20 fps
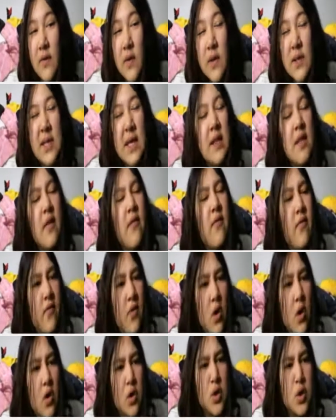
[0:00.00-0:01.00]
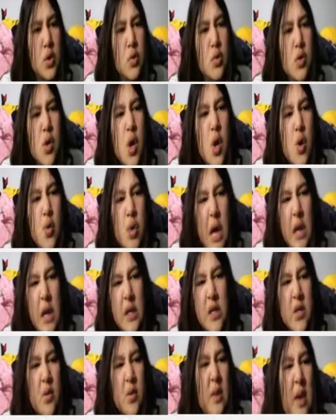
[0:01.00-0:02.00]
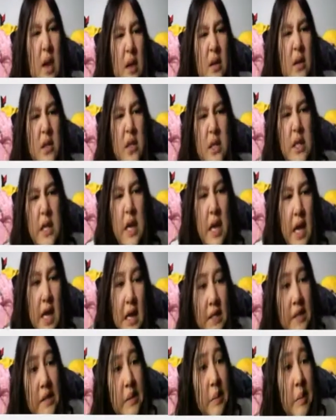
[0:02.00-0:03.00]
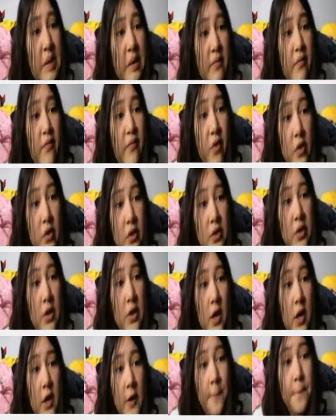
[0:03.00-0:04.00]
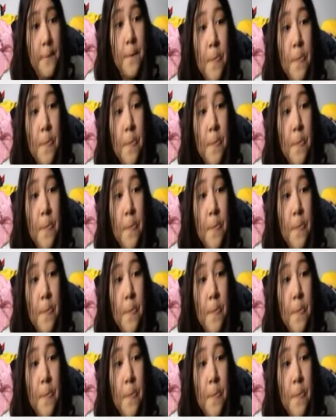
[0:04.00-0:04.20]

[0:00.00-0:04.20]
you've seen the vlog, you'll know that song actually had vodka.